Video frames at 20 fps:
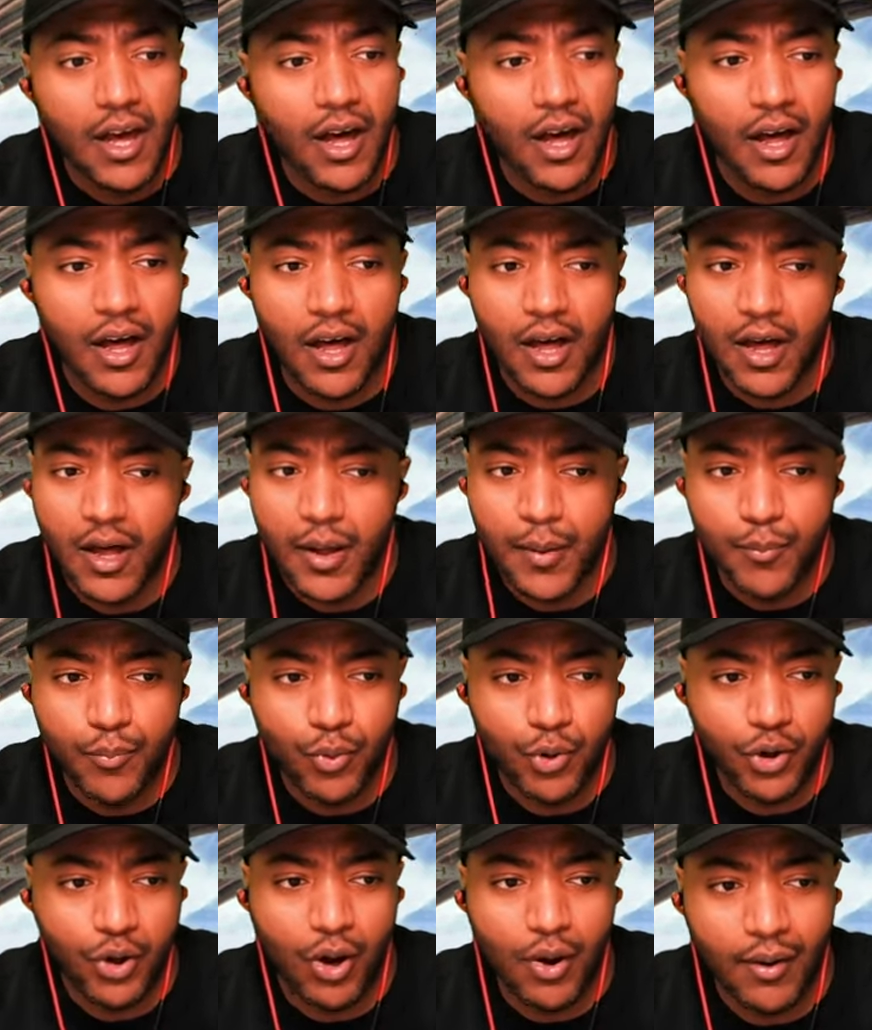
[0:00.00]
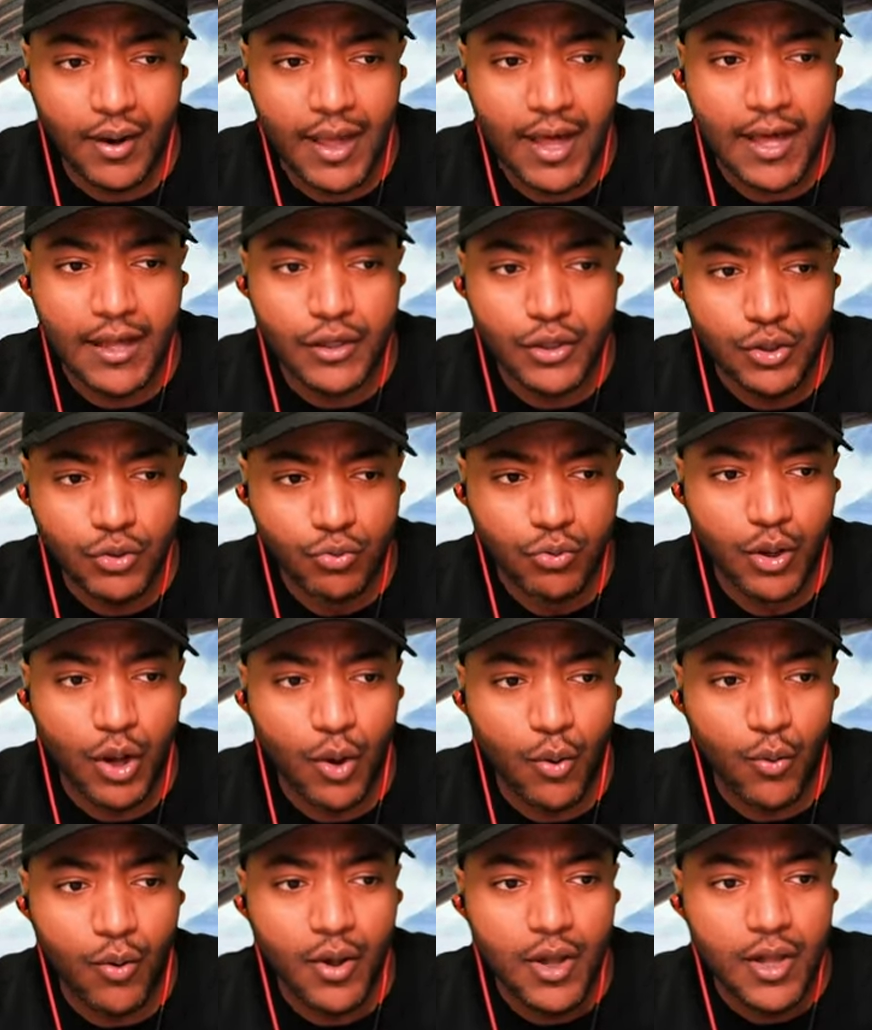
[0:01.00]
Bukola,
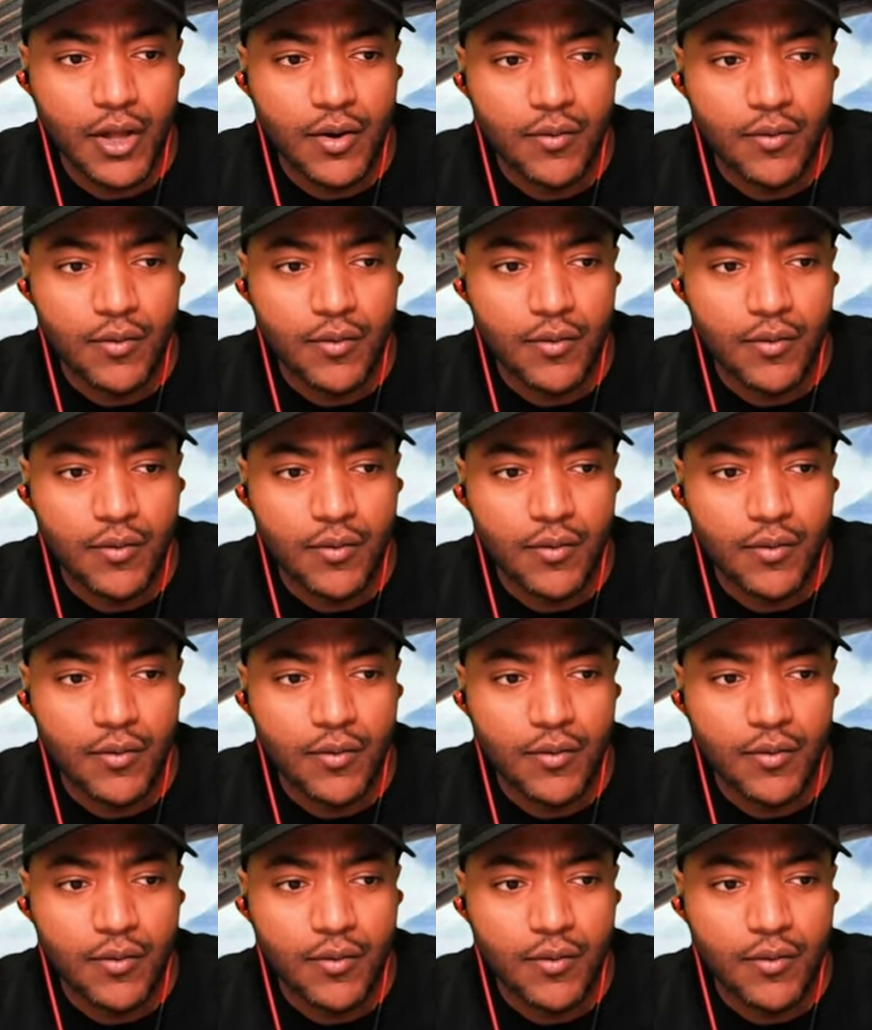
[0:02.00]
Nuno,